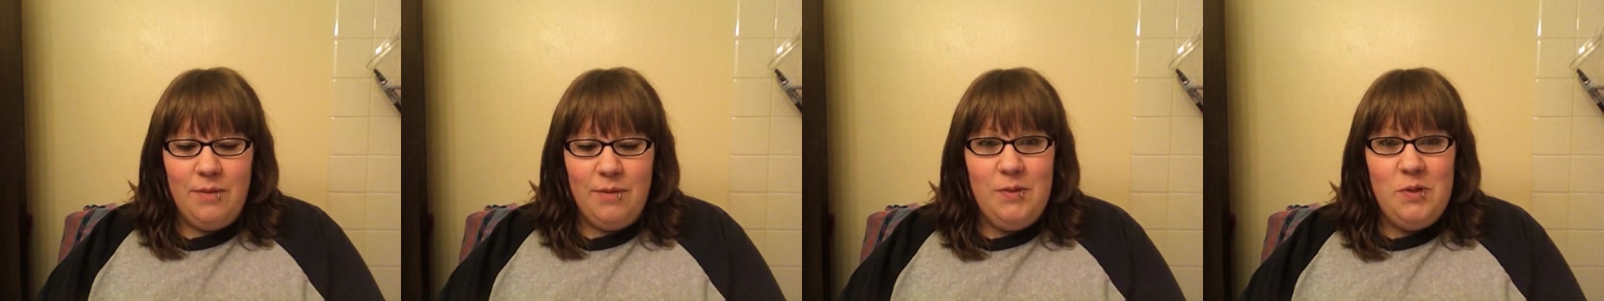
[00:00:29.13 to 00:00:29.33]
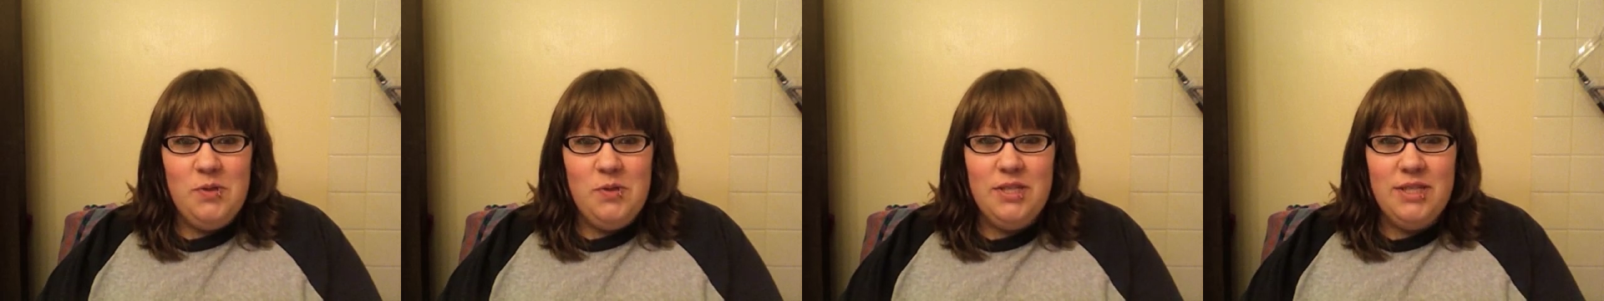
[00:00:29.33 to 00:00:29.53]

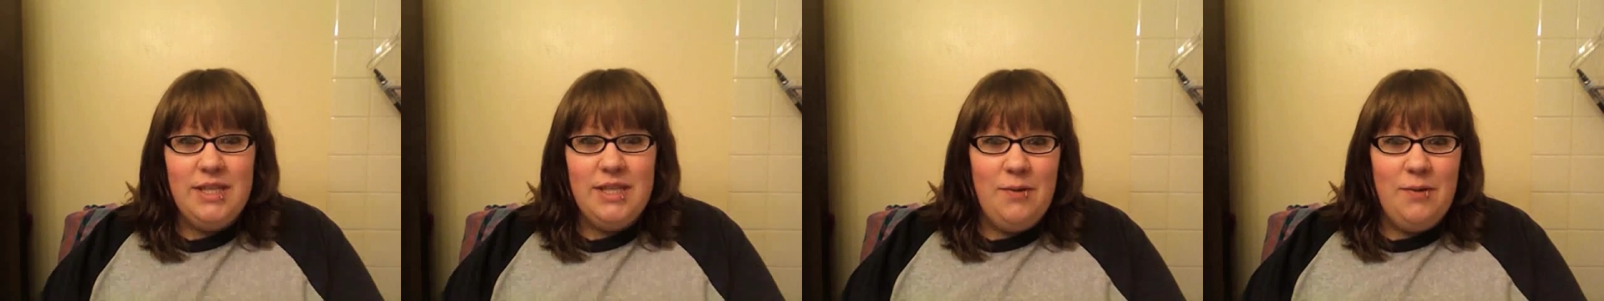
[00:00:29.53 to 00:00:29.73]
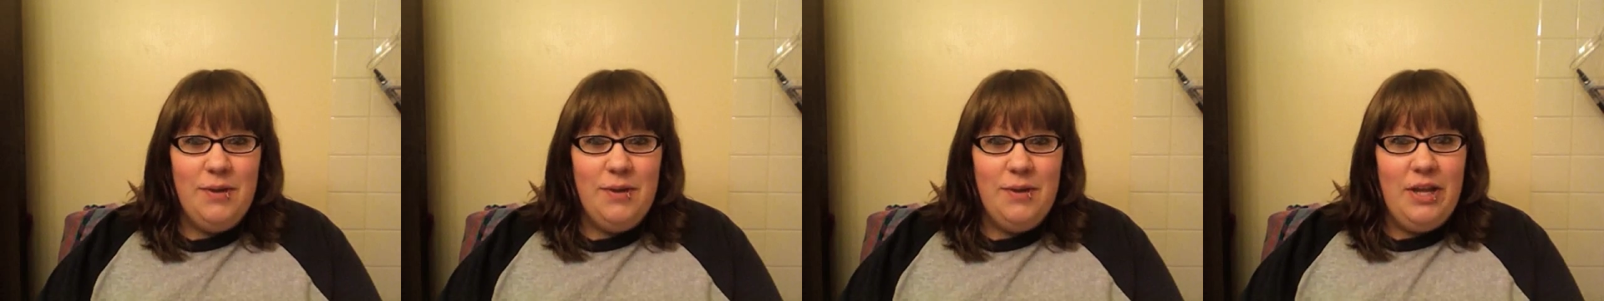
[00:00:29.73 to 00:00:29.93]
music
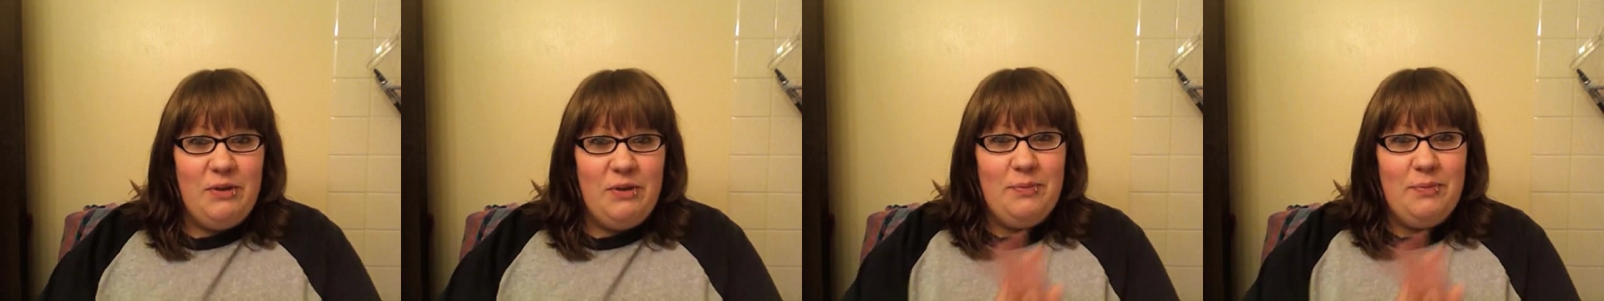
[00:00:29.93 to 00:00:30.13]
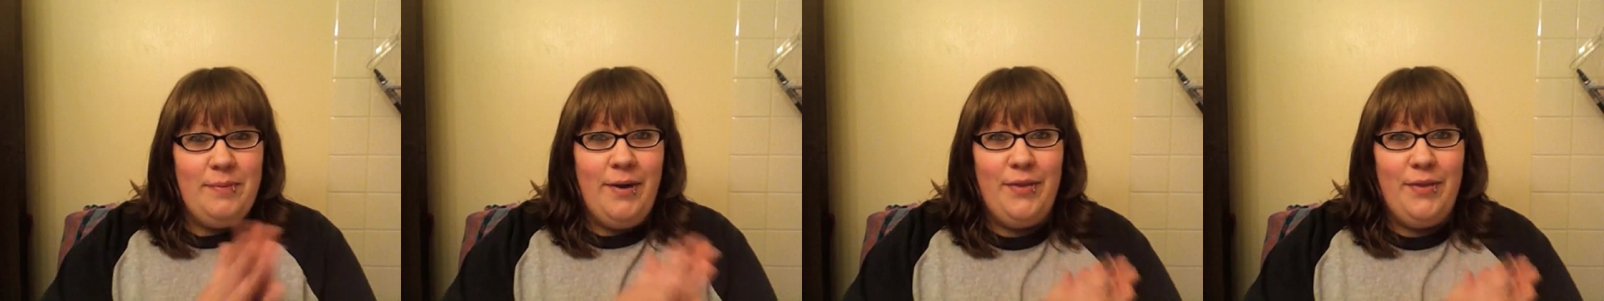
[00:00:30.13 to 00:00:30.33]
that we like
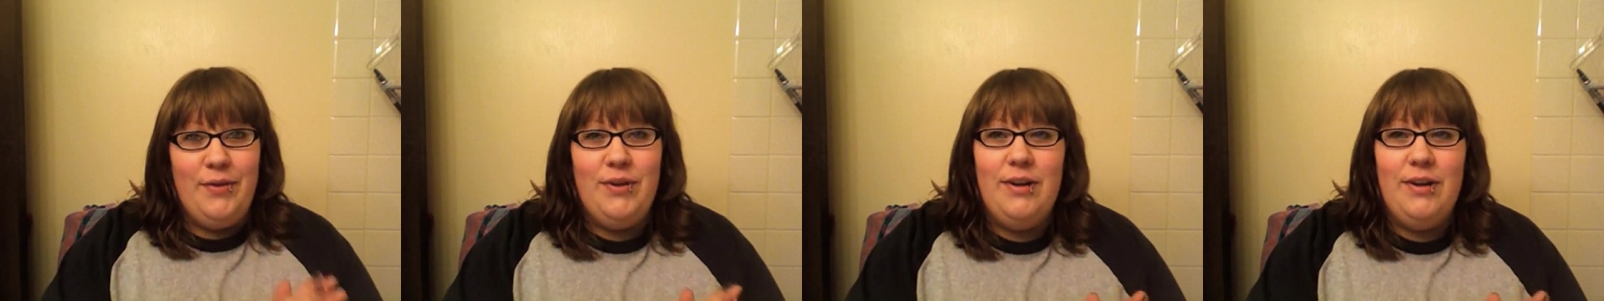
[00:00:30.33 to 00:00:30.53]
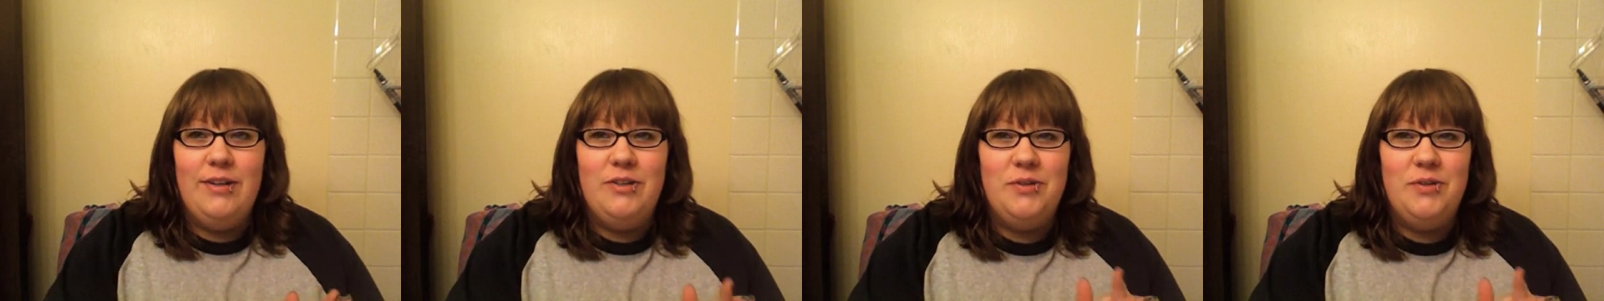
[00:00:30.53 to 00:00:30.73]
from other
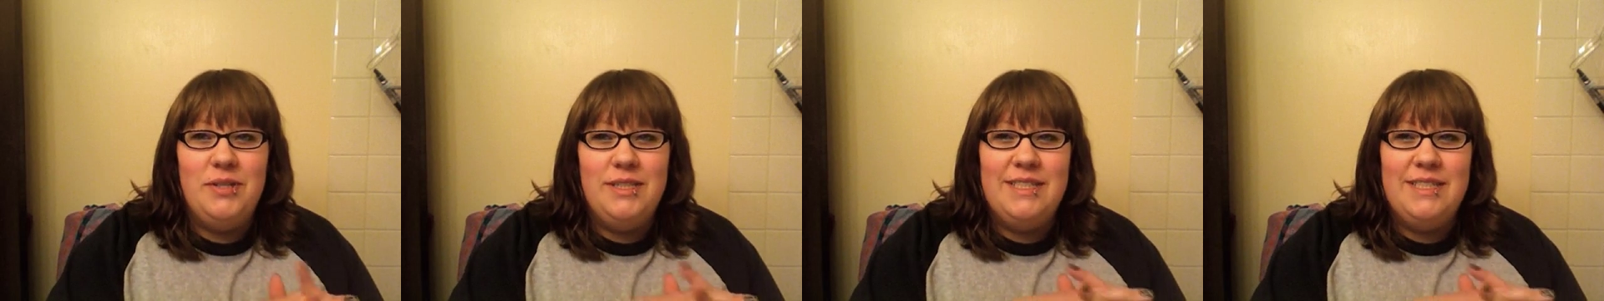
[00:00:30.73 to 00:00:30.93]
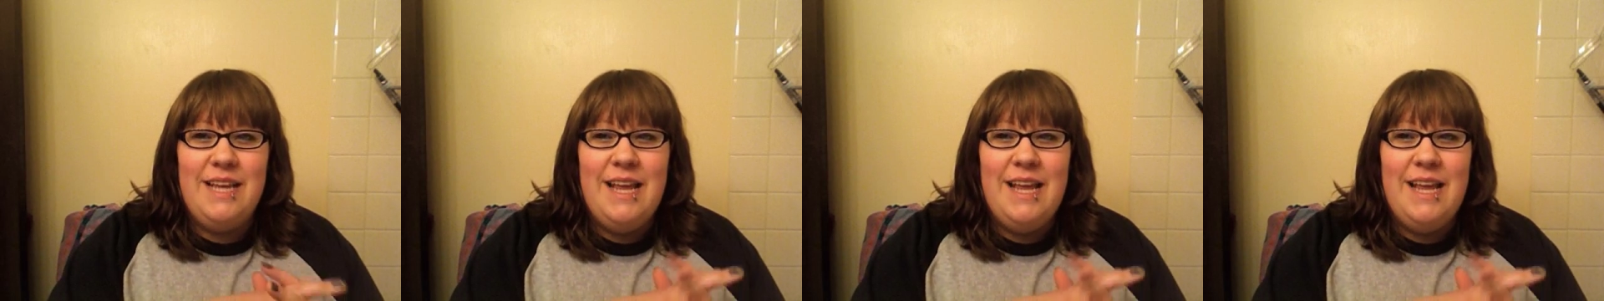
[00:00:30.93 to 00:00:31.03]
countries.